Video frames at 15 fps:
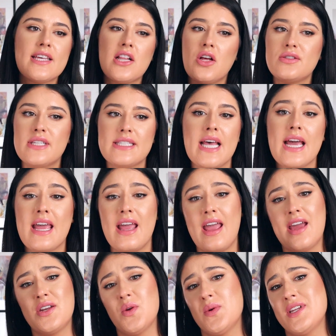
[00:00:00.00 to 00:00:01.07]
the closest I can
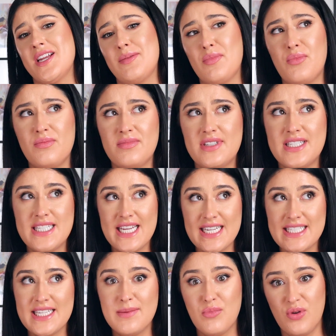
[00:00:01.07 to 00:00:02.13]
get to a
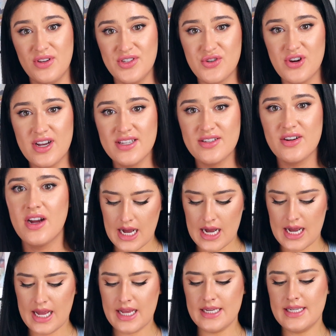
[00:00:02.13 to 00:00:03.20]
tinted moisturizer.
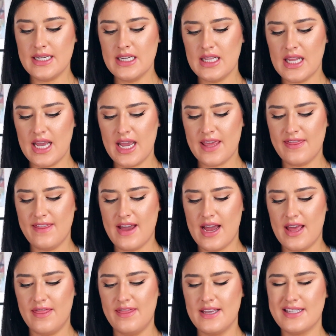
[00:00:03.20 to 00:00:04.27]
I didn't like
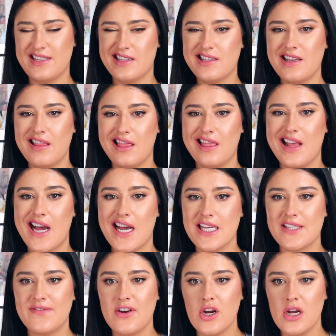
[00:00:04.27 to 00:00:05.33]
that this doesn't
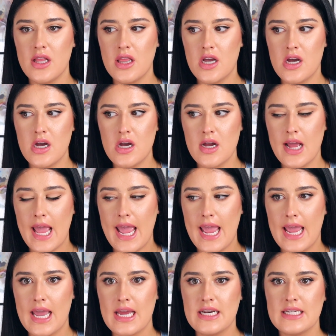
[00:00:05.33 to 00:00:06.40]
last very long,
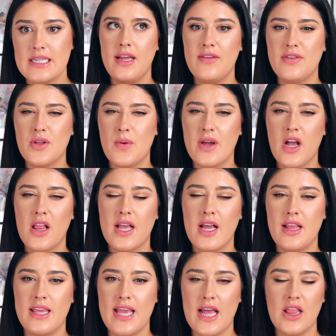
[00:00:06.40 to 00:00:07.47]
and even though I got like
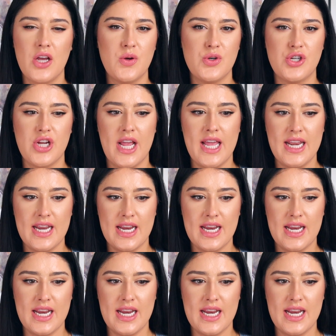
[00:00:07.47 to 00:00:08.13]
a yellow shade,